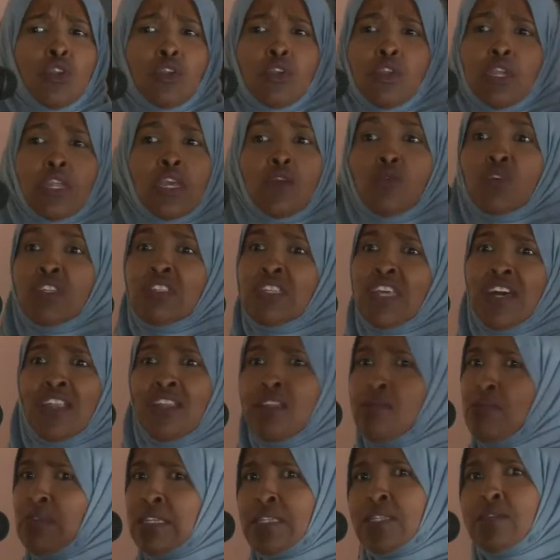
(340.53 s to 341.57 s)
And he was
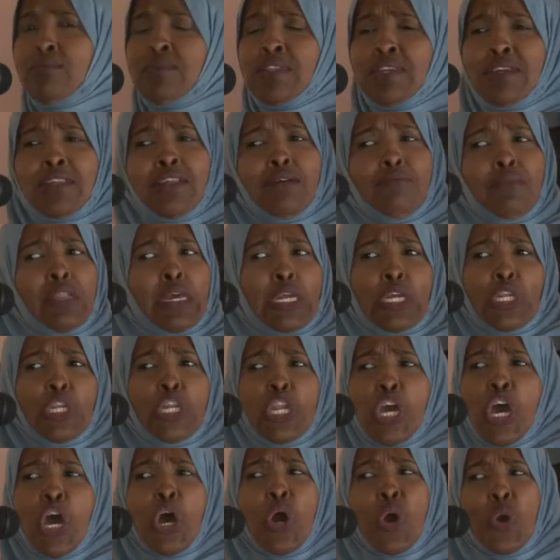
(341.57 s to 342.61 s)
telling me something, and I'm like,
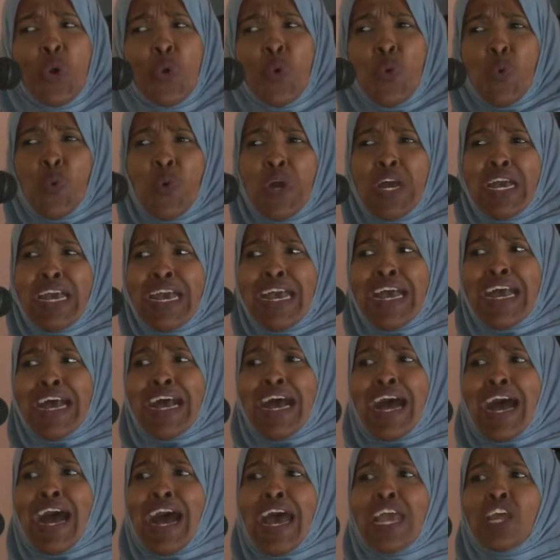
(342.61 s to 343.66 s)
no.
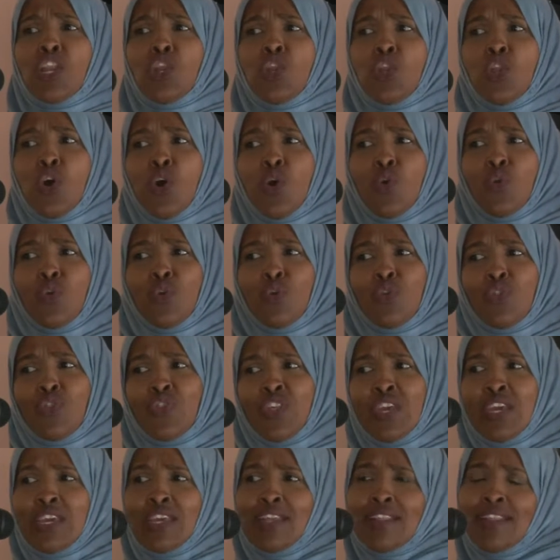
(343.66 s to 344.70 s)
I know you
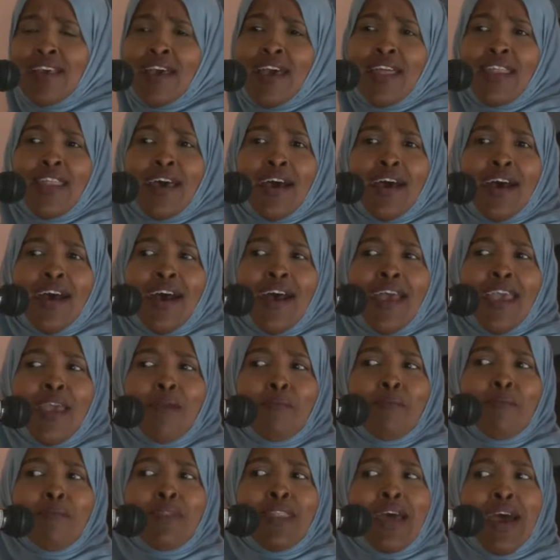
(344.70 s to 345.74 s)
think that I
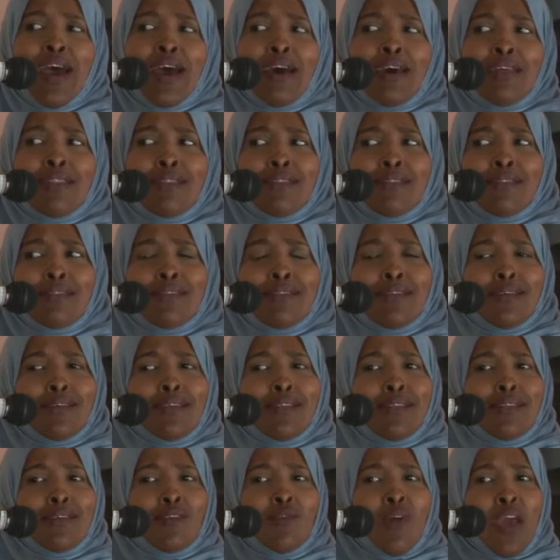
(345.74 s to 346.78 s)
am not
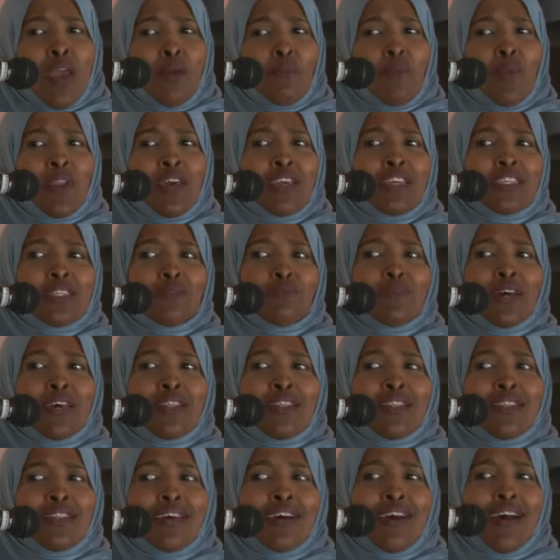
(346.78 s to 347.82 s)
in the right place,
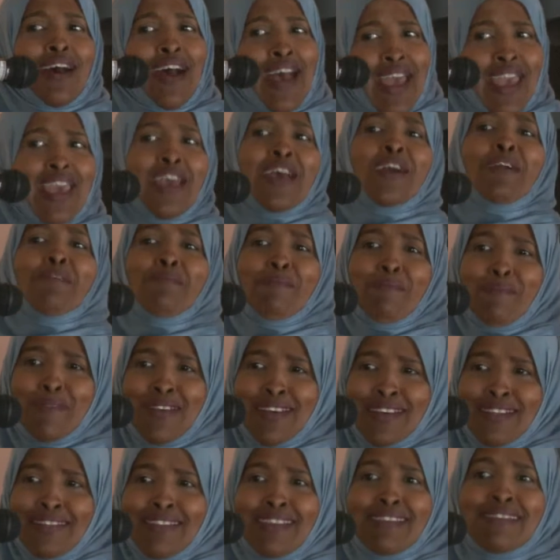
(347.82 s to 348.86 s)
but I am.
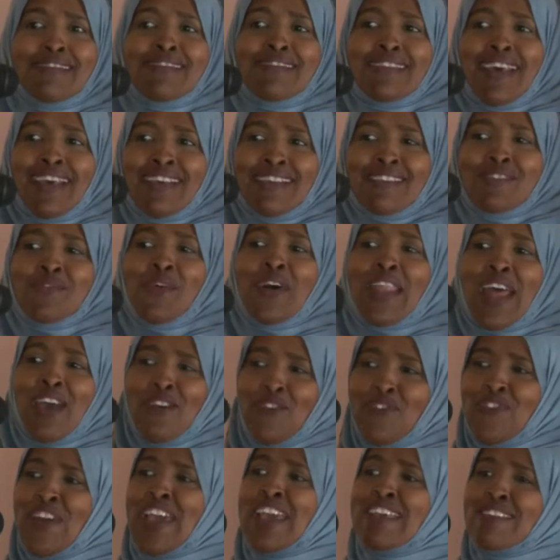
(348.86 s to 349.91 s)
This is what
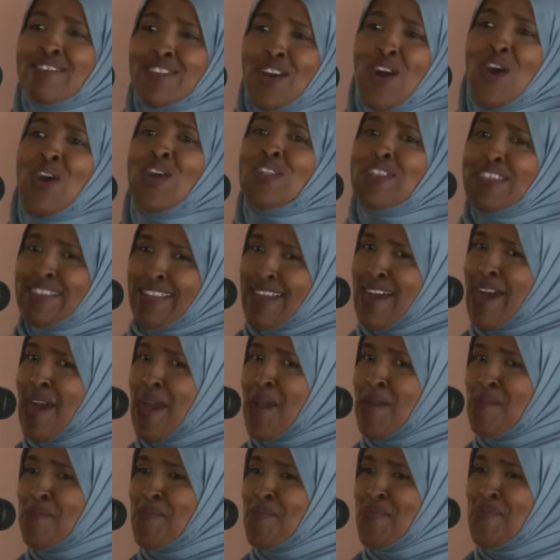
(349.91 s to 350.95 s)
I face all the
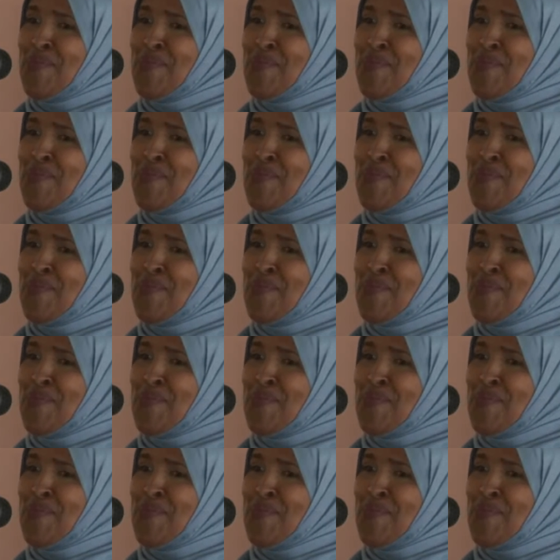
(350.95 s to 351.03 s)
time.